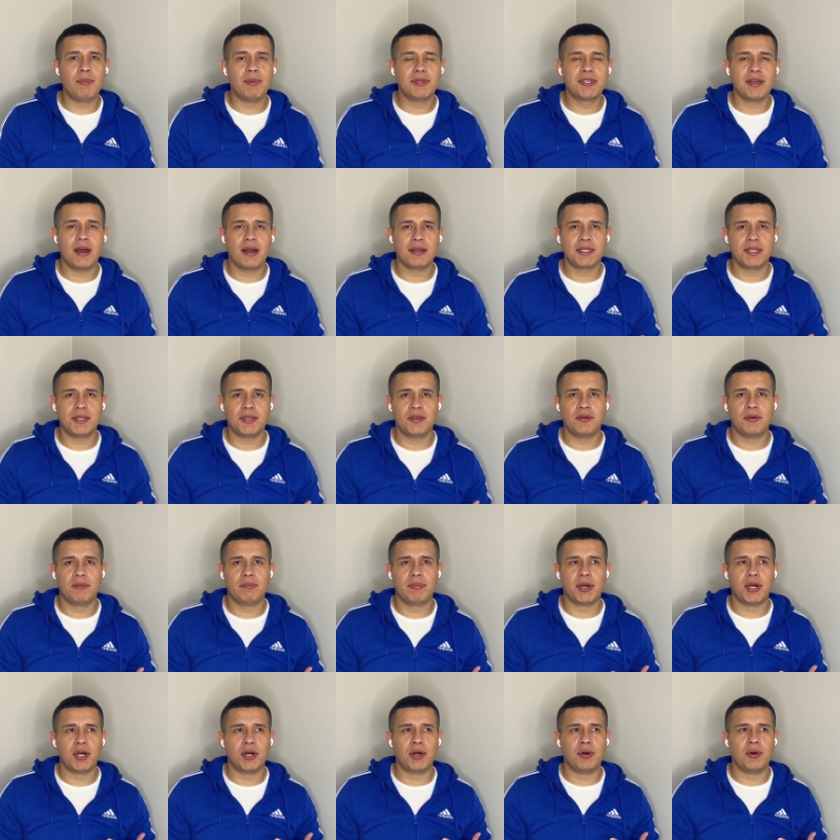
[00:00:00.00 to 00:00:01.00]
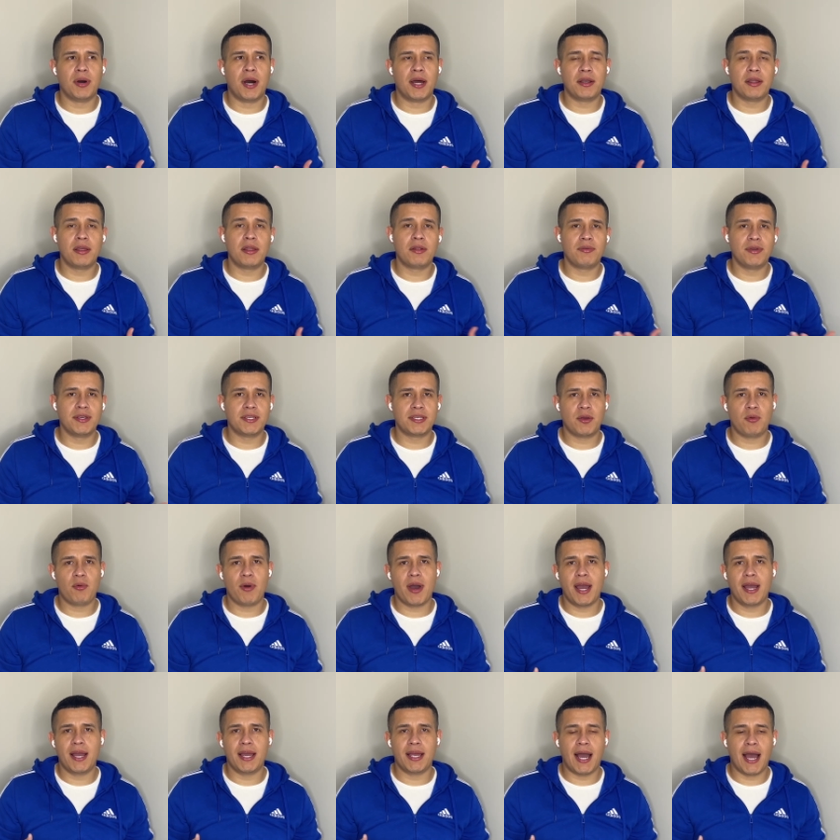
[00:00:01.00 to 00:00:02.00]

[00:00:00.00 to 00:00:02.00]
me talk to you about another reason why